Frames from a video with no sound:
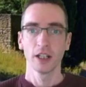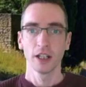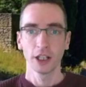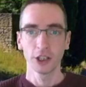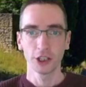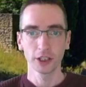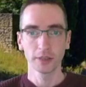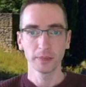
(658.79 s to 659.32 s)

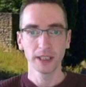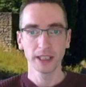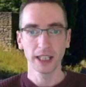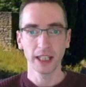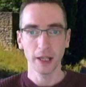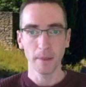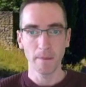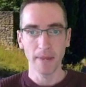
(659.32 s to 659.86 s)
Adjustment
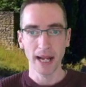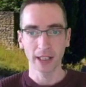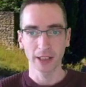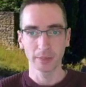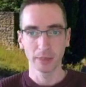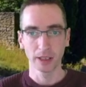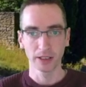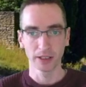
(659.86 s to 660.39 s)
here, max
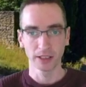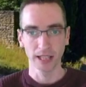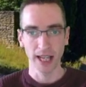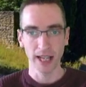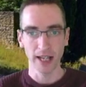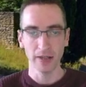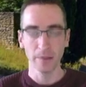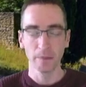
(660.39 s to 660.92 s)
plus 10,